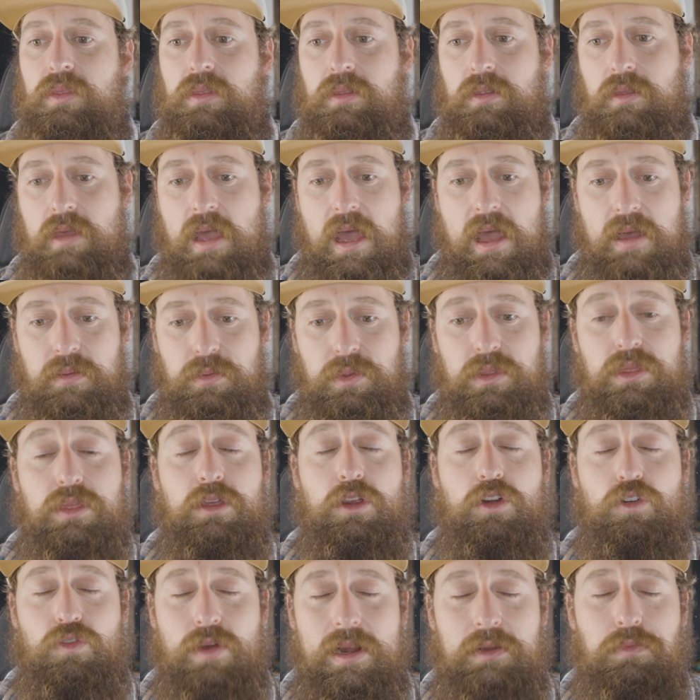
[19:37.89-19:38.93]
with
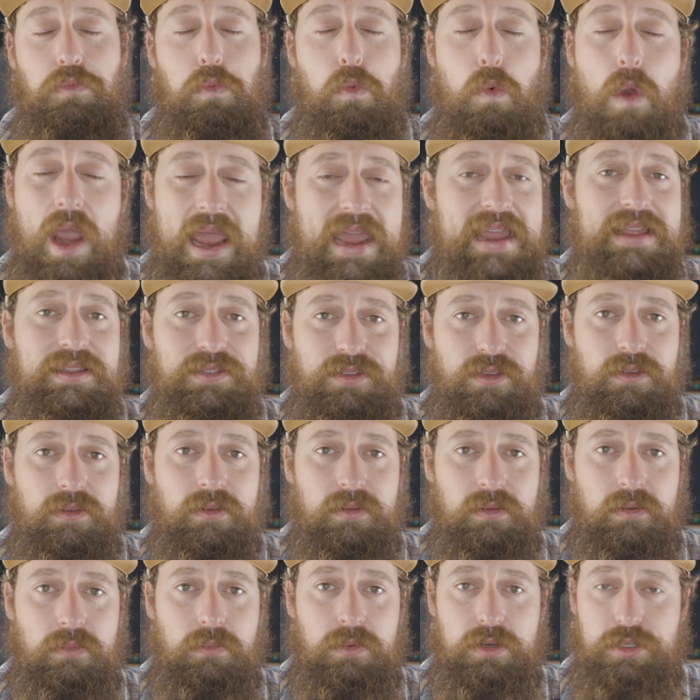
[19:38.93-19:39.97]
the correct weight,
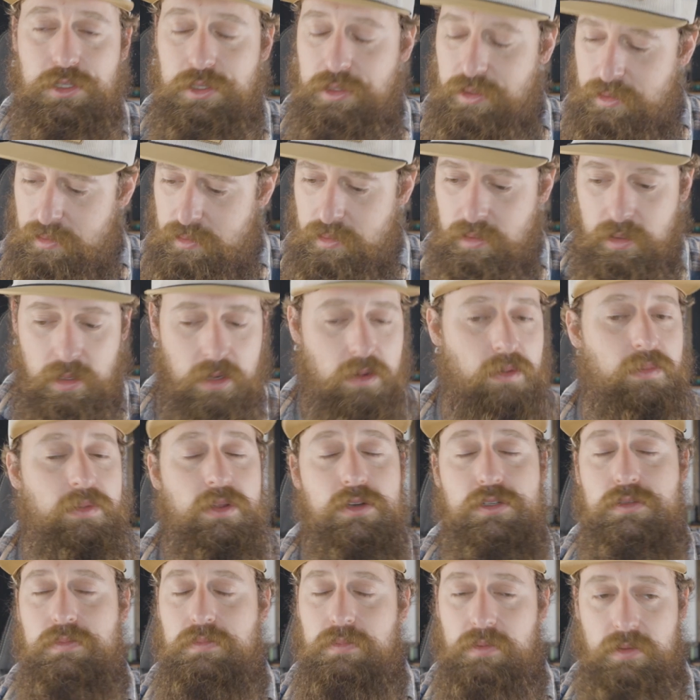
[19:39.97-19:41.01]
which, you know,
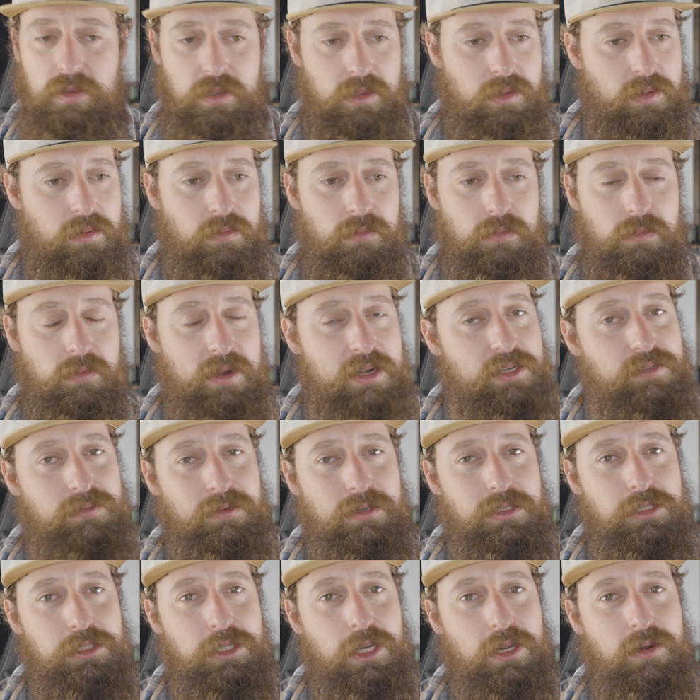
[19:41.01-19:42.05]
there's Range
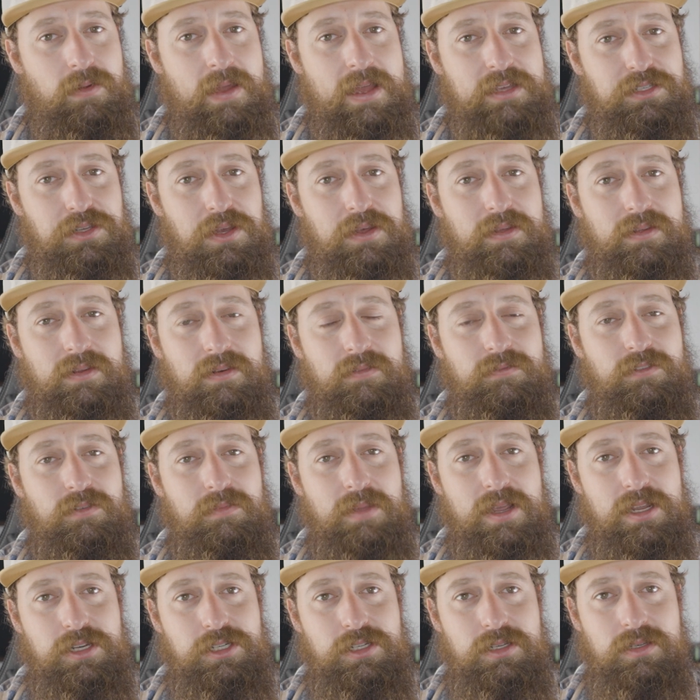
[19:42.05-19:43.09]
Fairies channel has all that
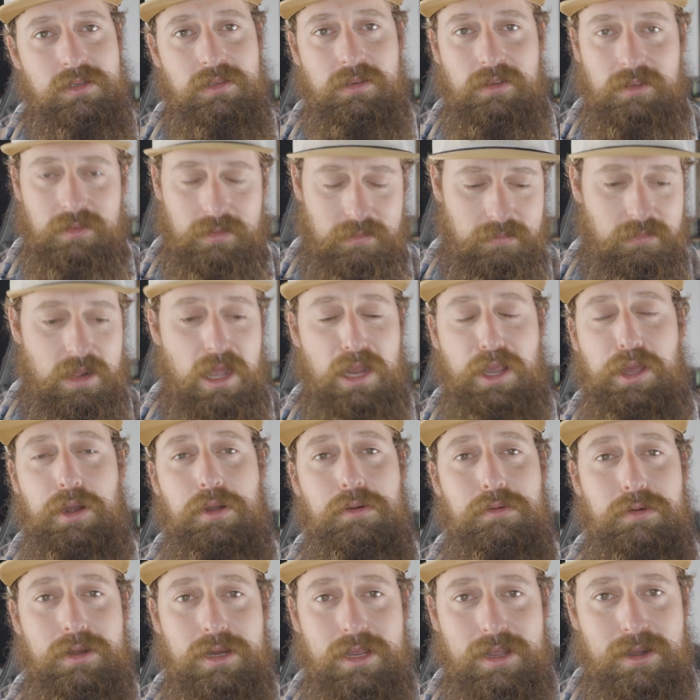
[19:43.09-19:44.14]
information. I'm not going
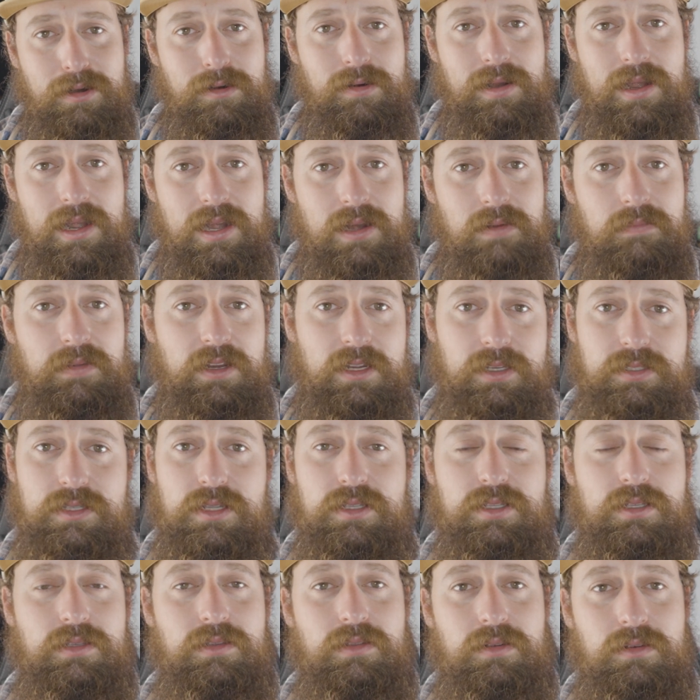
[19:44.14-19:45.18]
to reiterate it because
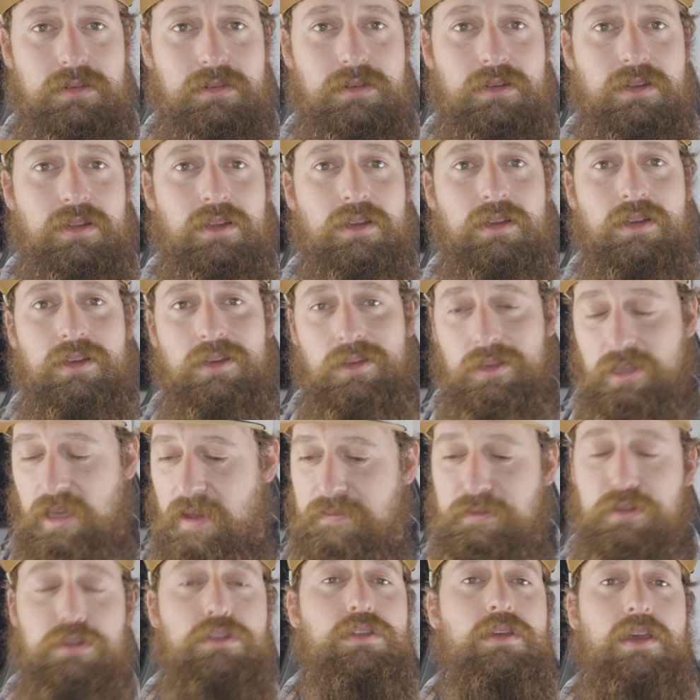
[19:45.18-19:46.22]
it's a little, you
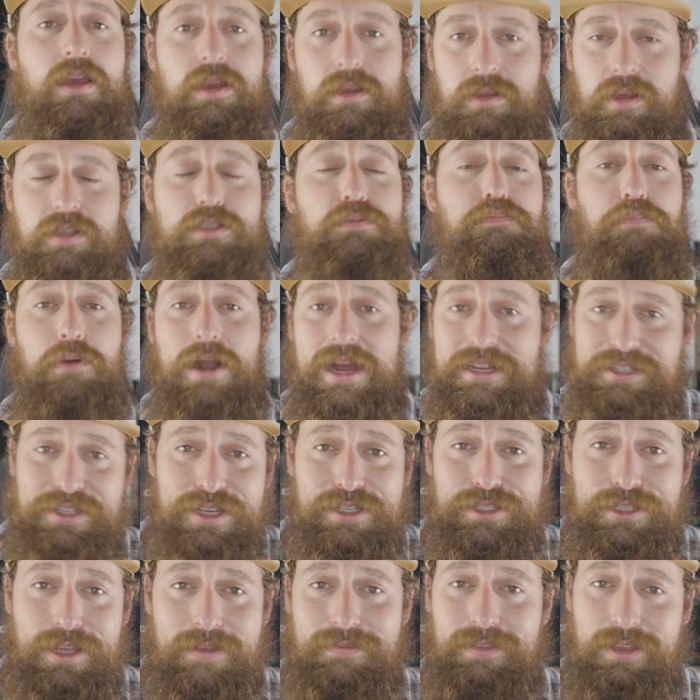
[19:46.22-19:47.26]
have to, it's a
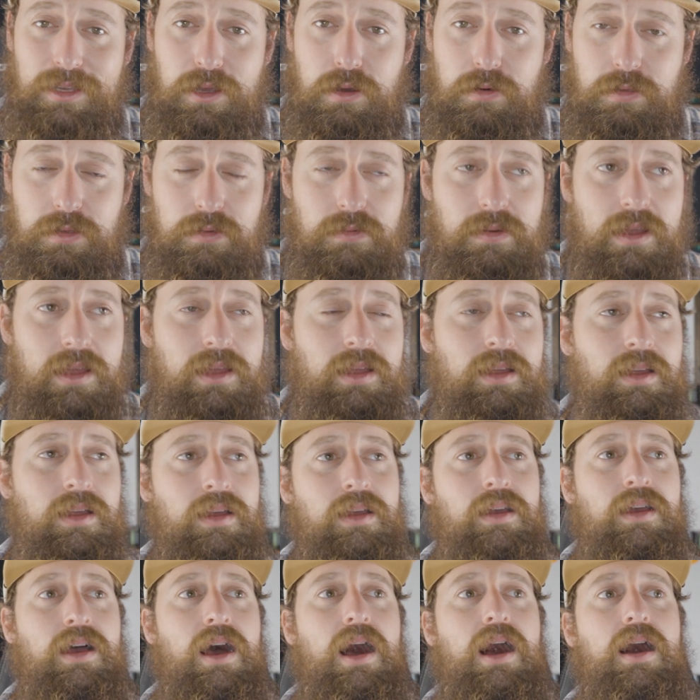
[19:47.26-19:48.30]
process. You have to go through it.
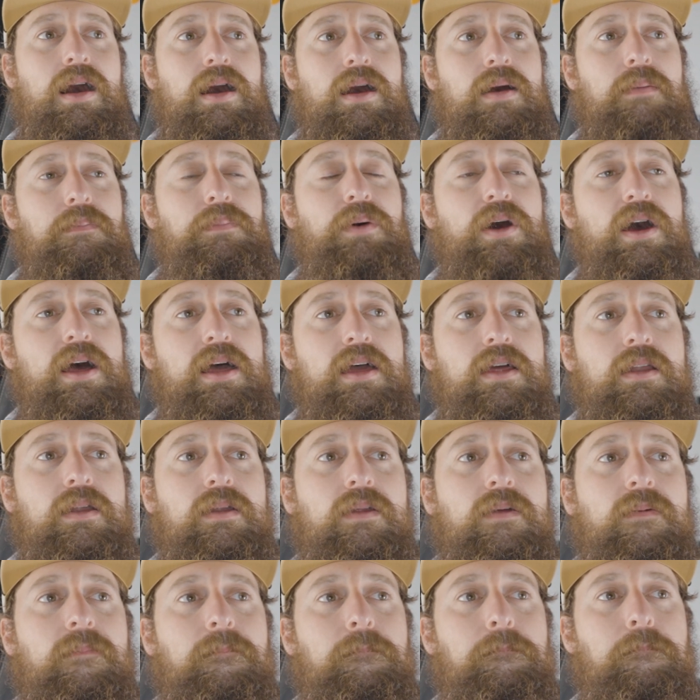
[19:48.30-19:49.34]
But
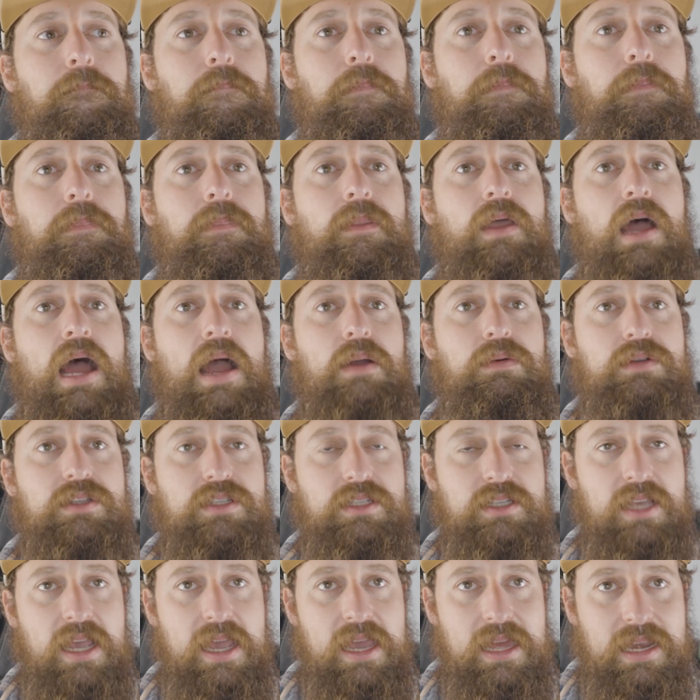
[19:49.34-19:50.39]
I would
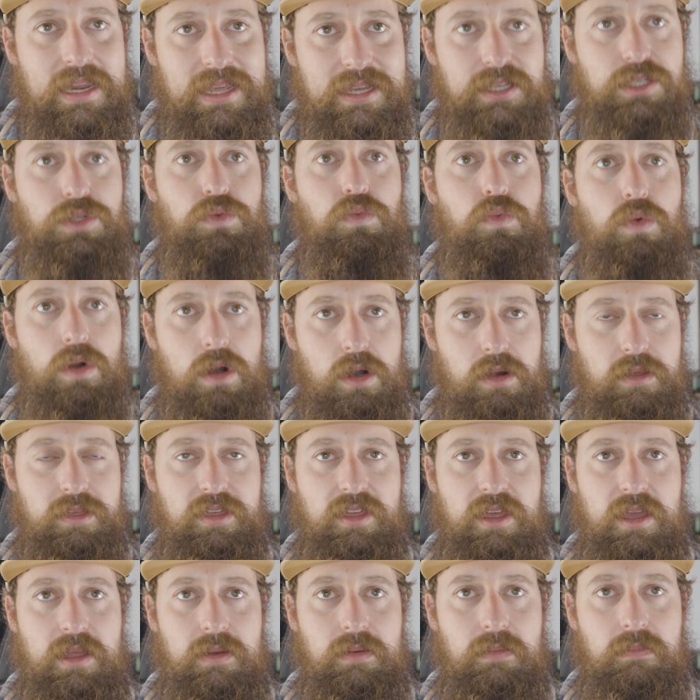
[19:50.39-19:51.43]
say it is
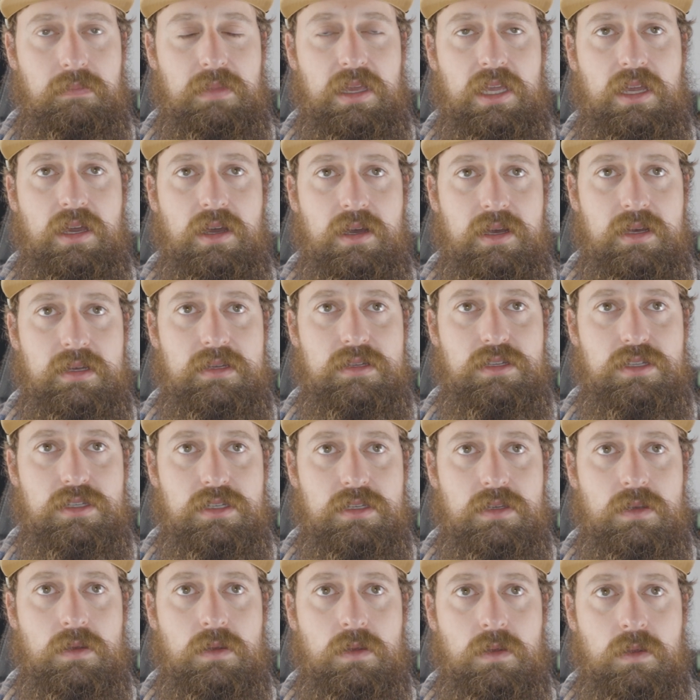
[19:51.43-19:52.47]
worth it
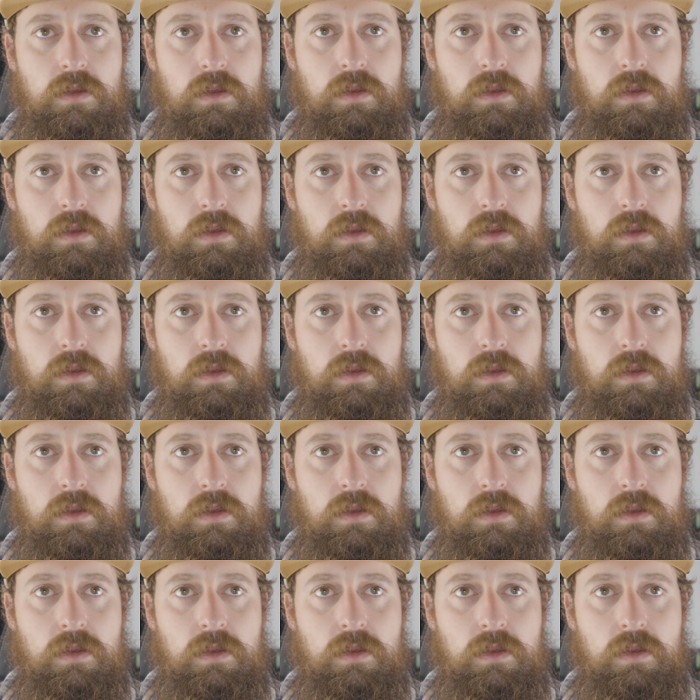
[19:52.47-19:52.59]
because